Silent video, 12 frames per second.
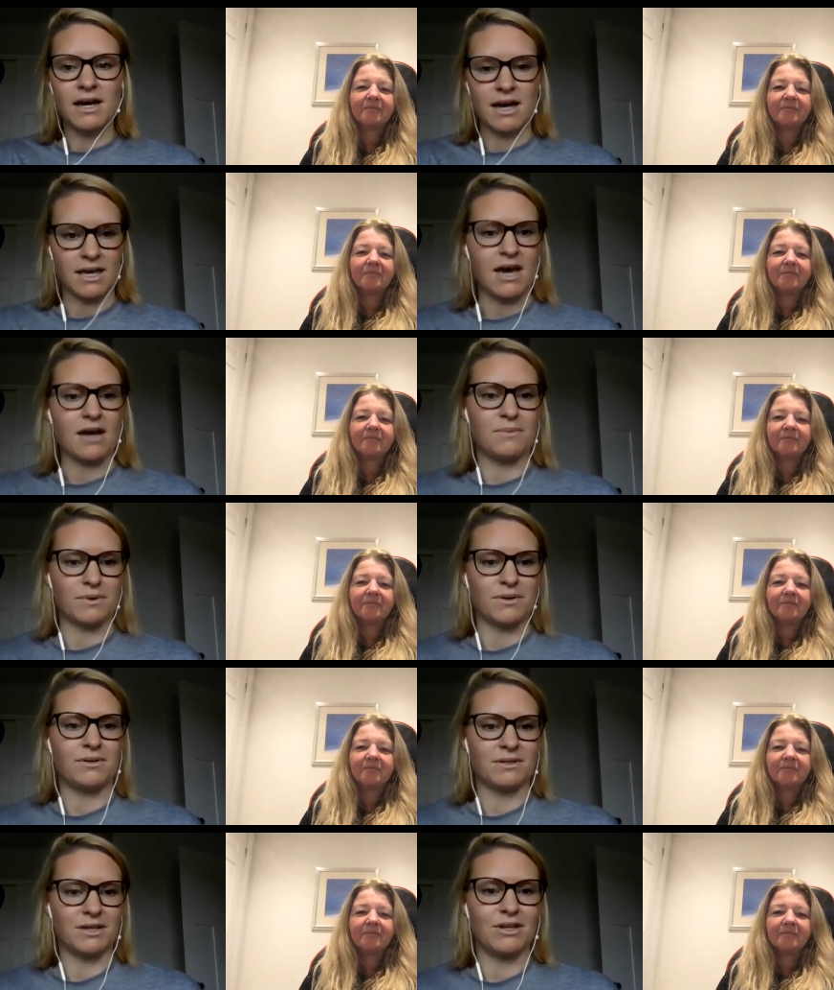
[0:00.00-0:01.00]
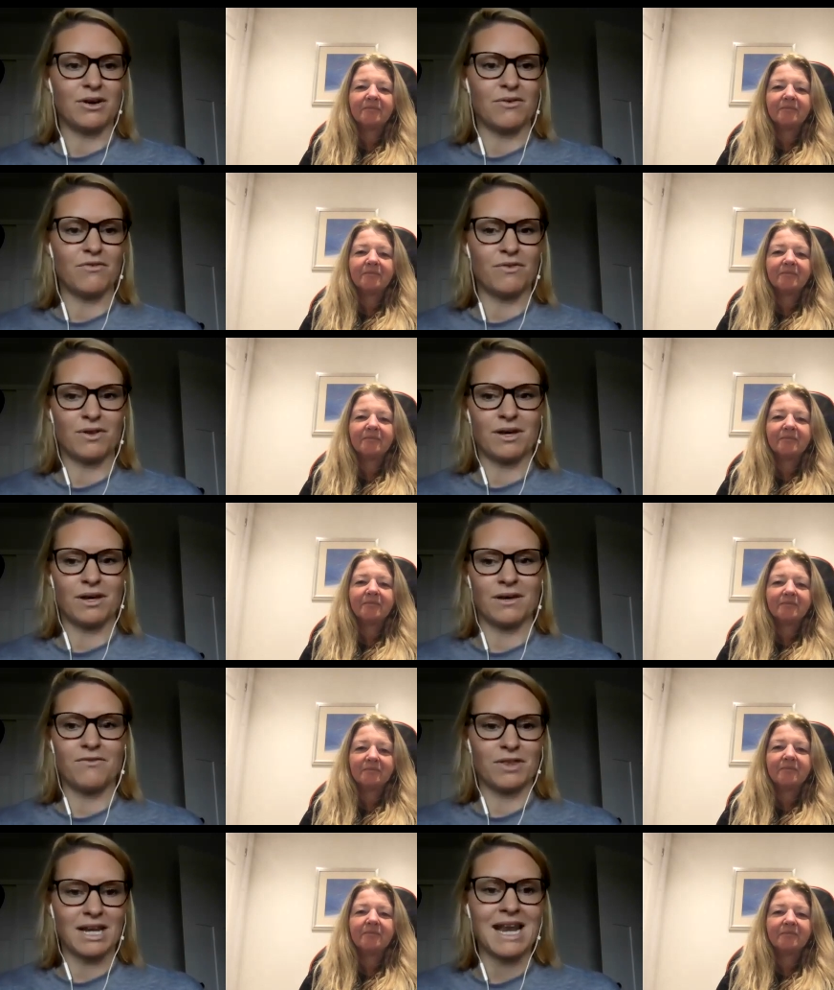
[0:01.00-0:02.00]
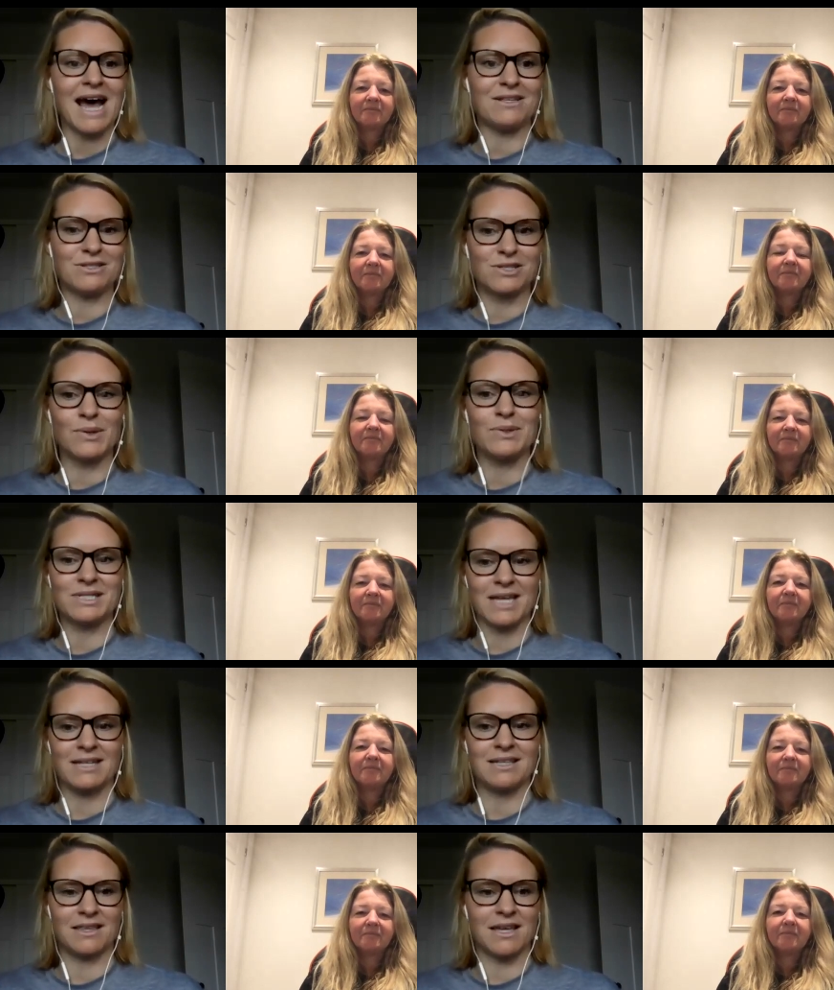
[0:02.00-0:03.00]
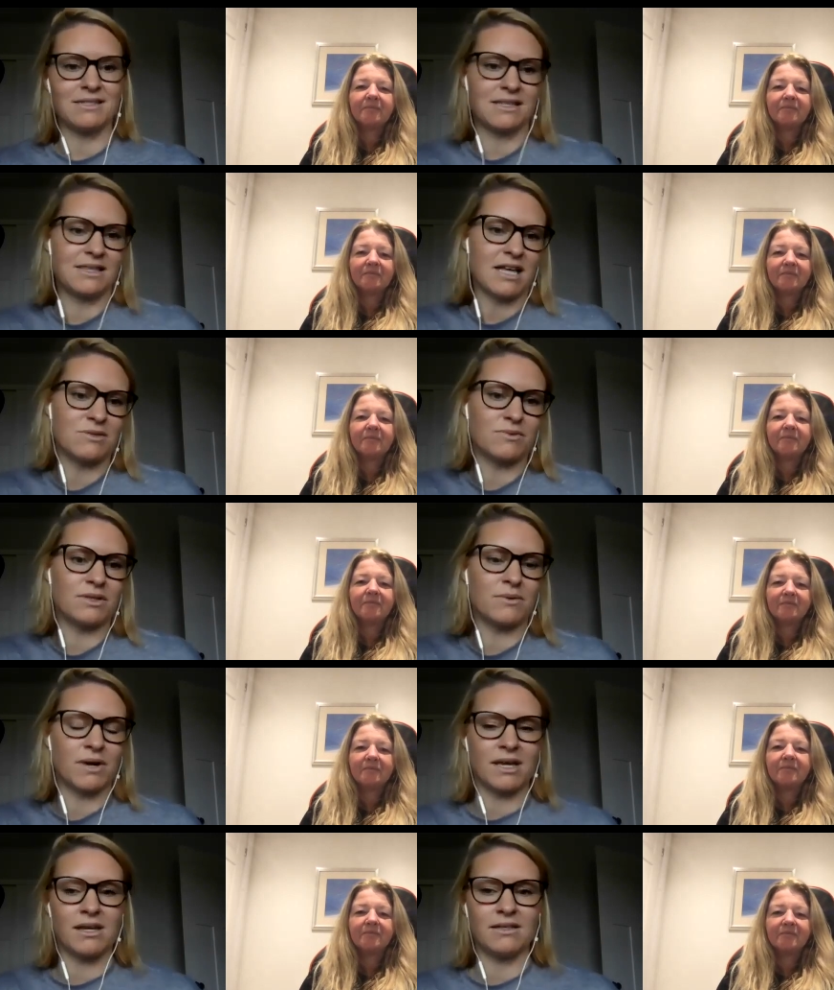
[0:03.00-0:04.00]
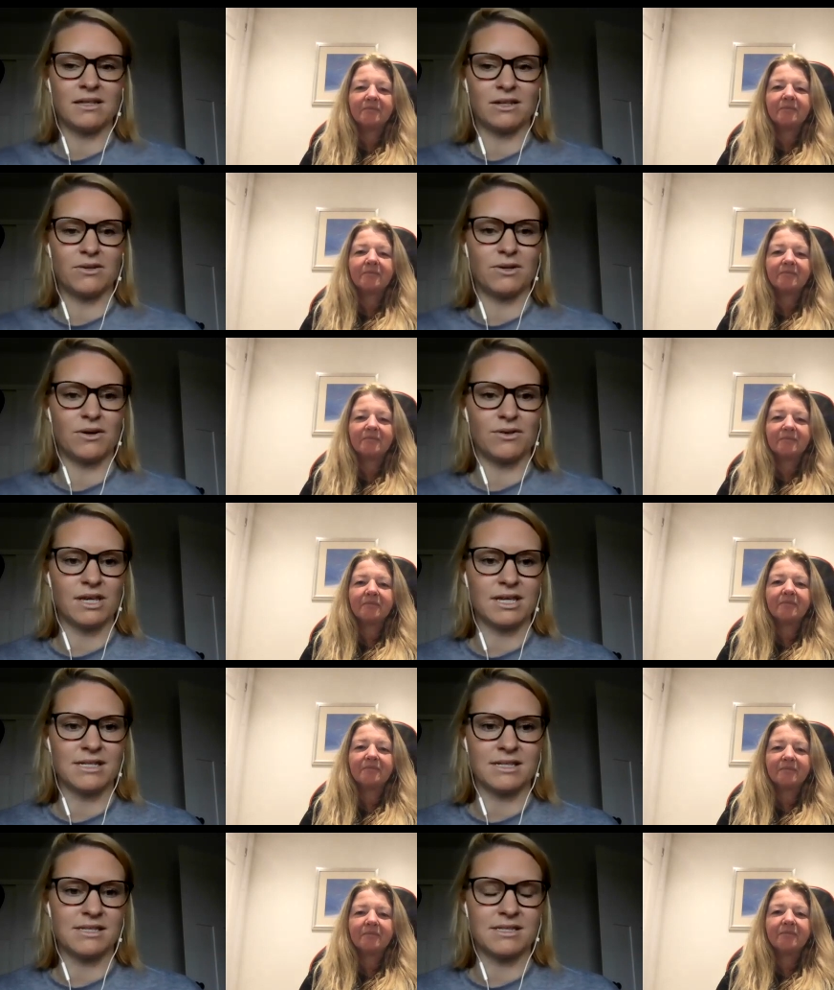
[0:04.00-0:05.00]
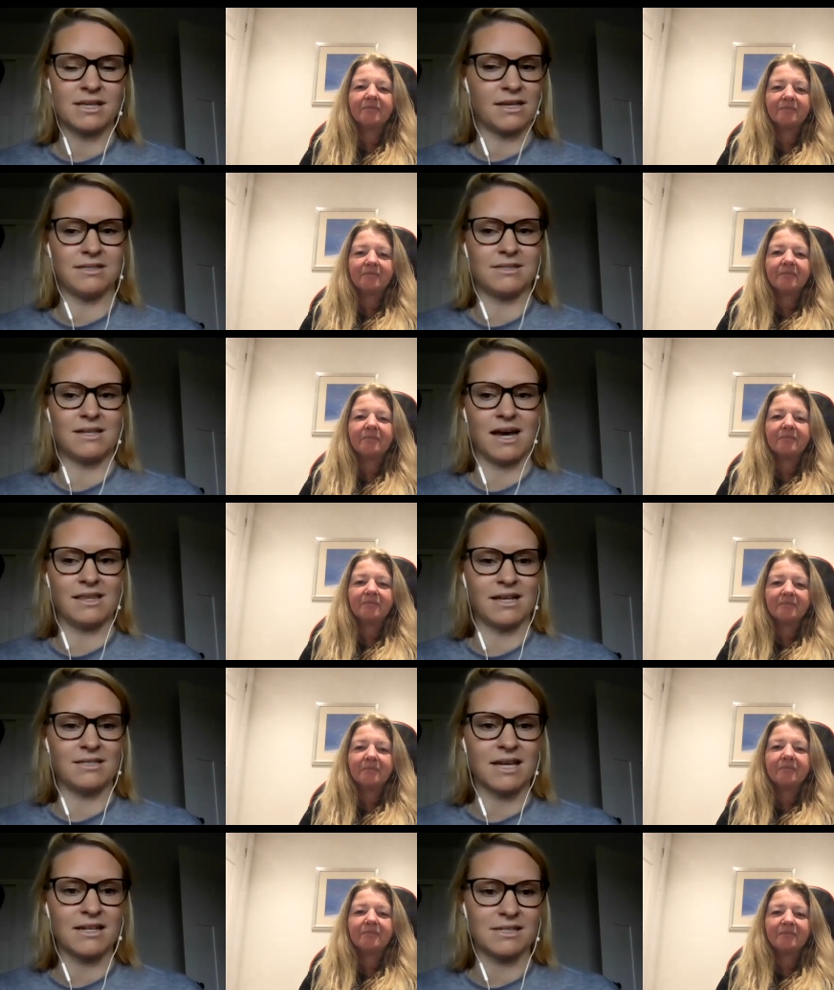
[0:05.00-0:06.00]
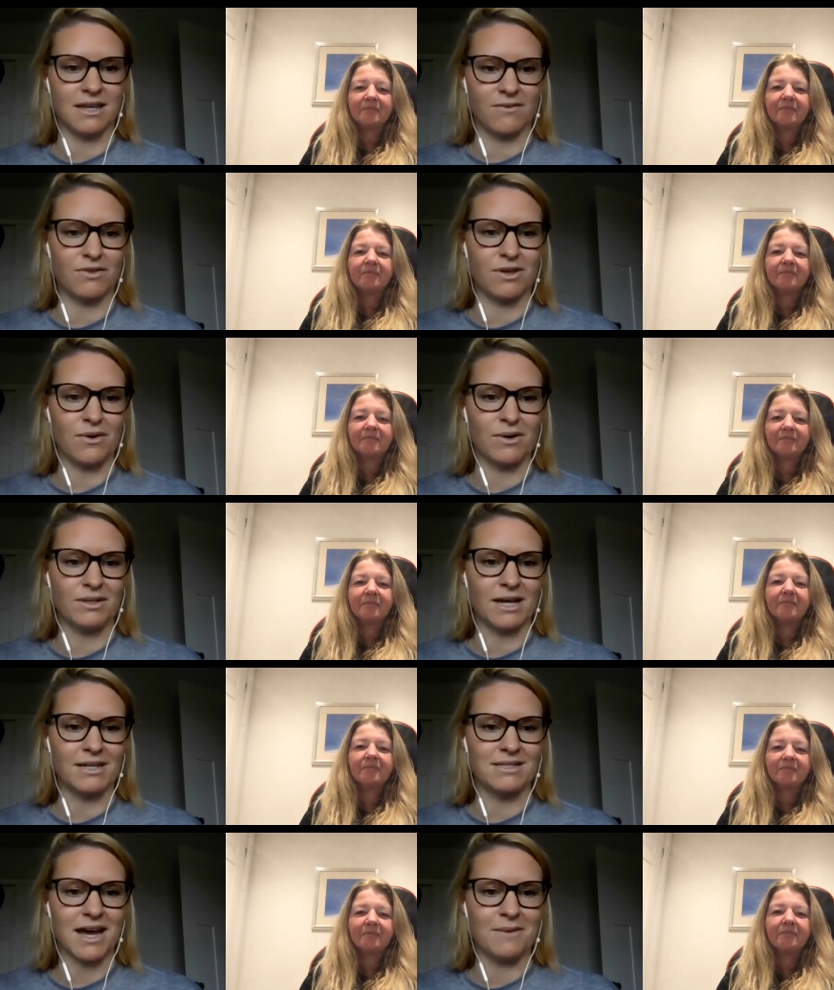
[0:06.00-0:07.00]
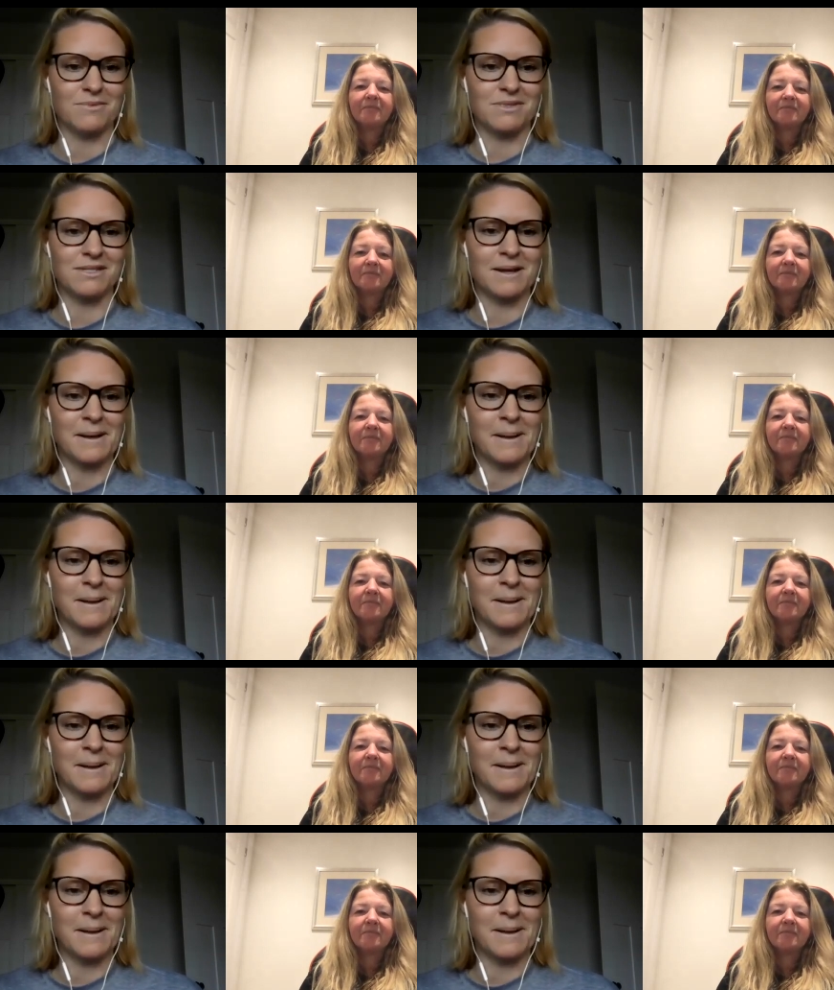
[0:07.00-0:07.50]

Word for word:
Speaker 1: accountable you know for the for the not so sexy things and that's really what healing and growth is it's it's not that sexy even though a lot of times